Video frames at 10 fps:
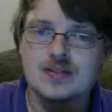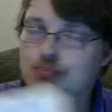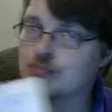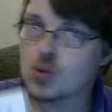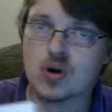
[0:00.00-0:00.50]

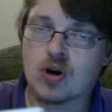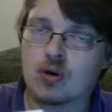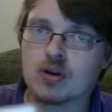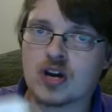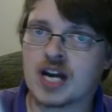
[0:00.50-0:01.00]

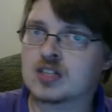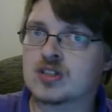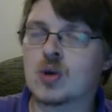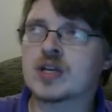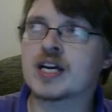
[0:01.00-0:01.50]
Moorcock and
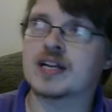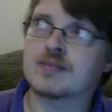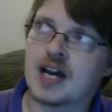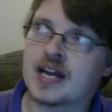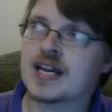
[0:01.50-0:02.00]
Tolkien,
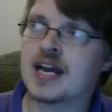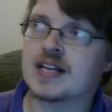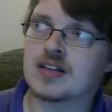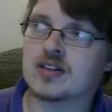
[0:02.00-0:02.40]
again,